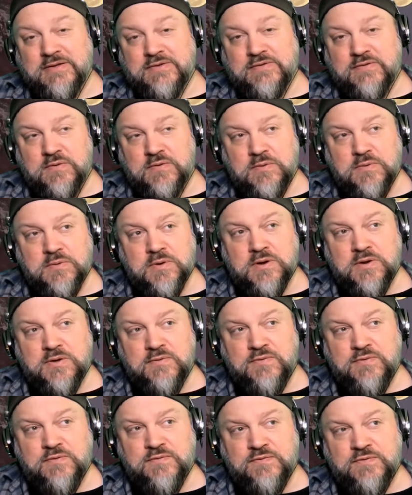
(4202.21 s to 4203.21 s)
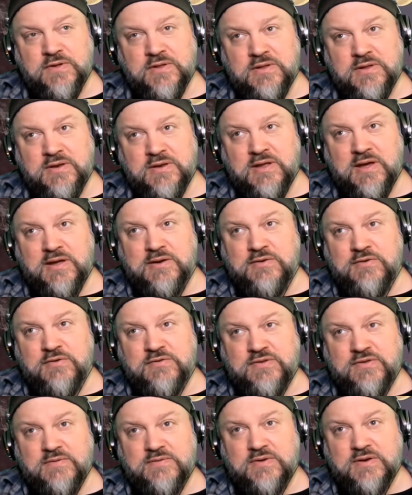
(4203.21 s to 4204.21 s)
So if you're feeling down on
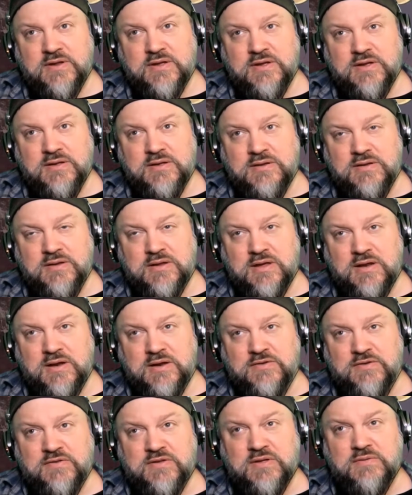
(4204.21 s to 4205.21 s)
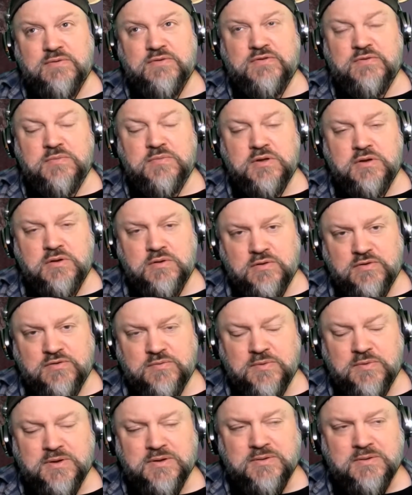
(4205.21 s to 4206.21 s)
yourself today, can I just give you some
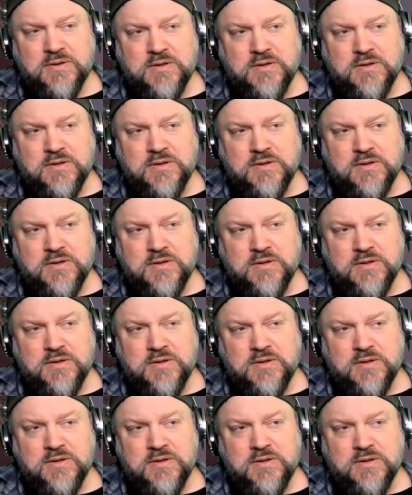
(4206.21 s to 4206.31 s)
encouragement?